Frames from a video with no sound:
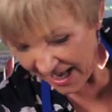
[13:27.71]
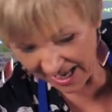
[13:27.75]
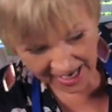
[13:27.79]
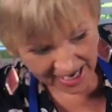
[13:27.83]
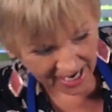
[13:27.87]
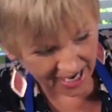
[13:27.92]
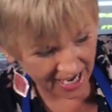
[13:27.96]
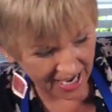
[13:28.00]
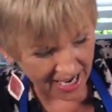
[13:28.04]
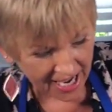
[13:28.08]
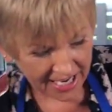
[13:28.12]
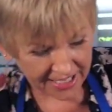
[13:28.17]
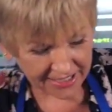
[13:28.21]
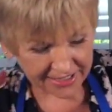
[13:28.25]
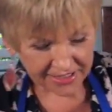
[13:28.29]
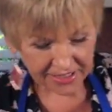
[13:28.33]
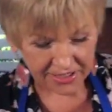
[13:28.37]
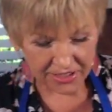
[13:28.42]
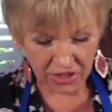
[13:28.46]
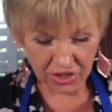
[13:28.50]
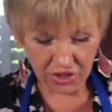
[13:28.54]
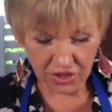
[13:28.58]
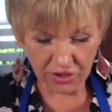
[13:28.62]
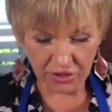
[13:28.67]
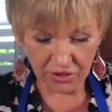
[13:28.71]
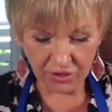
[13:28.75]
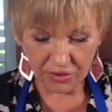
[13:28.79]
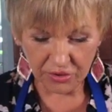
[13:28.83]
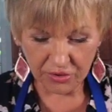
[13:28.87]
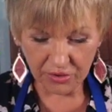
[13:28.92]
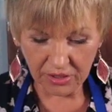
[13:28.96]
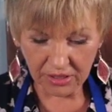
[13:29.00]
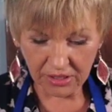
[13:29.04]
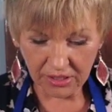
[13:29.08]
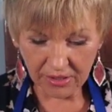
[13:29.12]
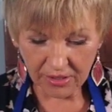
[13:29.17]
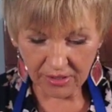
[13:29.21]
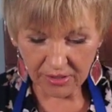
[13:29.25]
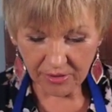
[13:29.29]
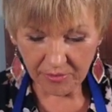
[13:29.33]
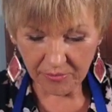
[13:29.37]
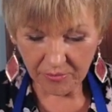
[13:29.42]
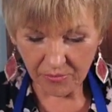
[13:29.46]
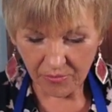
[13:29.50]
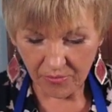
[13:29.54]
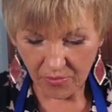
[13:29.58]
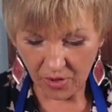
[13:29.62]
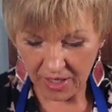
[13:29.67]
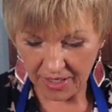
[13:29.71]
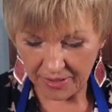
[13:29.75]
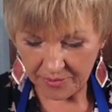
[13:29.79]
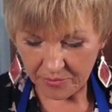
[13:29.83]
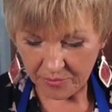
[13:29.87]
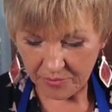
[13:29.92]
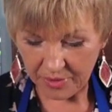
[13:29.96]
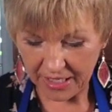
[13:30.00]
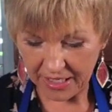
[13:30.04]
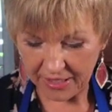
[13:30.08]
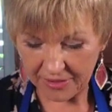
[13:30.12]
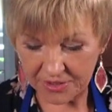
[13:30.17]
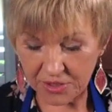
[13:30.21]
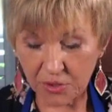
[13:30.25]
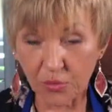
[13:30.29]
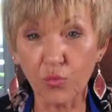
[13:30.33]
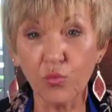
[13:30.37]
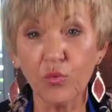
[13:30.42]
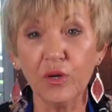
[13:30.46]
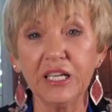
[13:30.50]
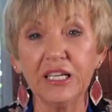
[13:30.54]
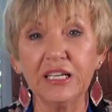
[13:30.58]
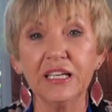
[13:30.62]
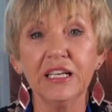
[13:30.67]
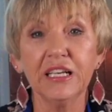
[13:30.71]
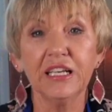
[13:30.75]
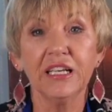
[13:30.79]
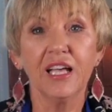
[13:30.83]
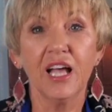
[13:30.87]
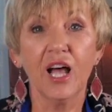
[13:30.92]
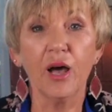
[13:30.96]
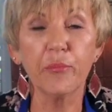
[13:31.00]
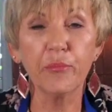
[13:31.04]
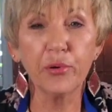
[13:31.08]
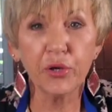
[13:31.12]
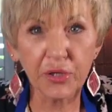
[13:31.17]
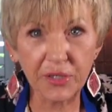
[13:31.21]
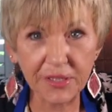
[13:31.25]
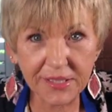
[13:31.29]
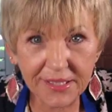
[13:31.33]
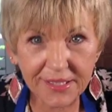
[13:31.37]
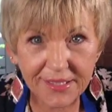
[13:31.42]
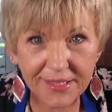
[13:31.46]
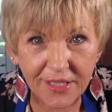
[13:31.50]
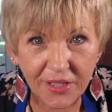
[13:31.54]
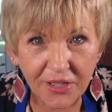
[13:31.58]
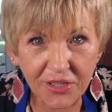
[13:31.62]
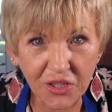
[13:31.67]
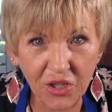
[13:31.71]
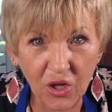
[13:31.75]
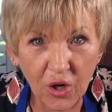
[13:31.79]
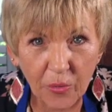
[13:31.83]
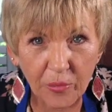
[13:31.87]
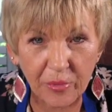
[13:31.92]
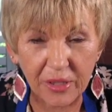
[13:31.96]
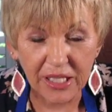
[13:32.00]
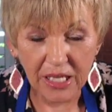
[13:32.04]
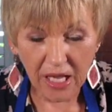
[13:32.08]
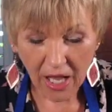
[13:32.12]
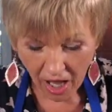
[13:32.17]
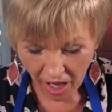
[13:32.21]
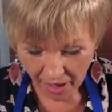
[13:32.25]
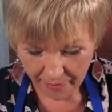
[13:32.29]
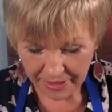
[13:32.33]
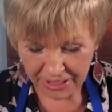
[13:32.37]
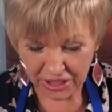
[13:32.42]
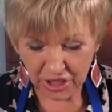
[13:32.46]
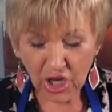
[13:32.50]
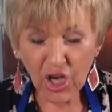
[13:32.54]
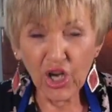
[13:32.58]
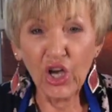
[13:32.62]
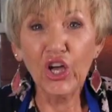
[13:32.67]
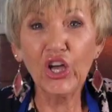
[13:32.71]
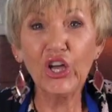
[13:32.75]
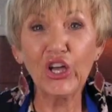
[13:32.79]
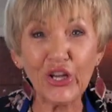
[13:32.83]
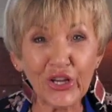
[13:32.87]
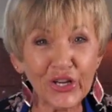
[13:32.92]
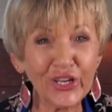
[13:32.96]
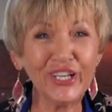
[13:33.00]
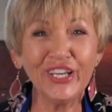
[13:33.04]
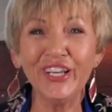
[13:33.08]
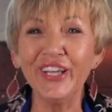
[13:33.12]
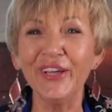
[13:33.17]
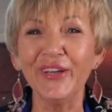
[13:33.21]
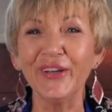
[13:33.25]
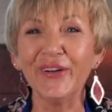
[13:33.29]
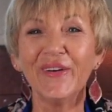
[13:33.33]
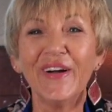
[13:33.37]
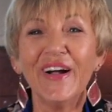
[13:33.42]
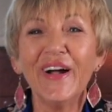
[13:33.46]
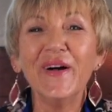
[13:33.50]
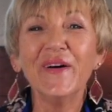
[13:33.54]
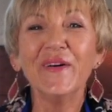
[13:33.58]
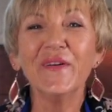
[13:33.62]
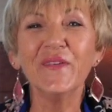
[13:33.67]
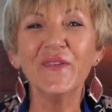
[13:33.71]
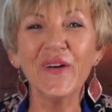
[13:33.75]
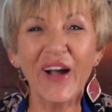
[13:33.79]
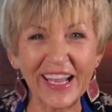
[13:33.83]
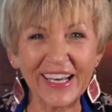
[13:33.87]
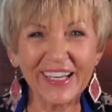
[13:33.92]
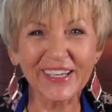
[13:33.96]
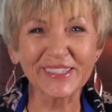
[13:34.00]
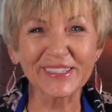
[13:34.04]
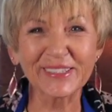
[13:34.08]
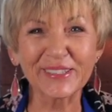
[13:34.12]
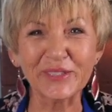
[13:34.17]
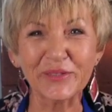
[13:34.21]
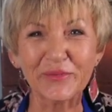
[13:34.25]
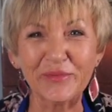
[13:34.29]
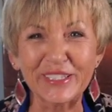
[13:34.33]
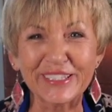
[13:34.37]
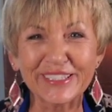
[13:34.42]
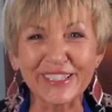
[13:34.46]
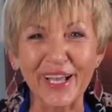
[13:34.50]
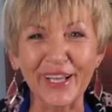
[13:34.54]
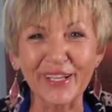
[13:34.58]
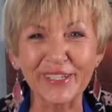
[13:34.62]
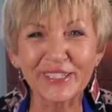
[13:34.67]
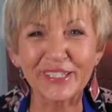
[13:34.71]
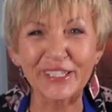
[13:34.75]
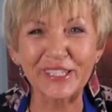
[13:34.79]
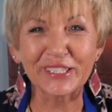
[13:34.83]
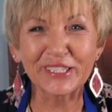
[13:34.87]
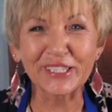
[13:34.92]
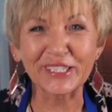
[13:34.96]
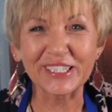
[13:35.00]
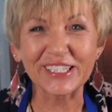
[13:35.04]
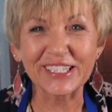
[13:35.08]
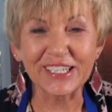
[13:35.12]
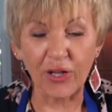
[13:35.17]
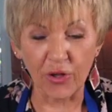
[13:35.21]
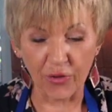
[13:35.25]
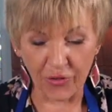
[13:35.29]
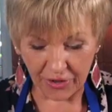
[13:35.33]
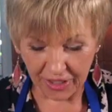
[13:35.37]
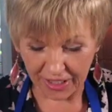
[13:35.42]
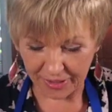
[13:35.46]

And you might be able to win a personally signed copy. I mean, who knew Whalers could be so deliciously healthy?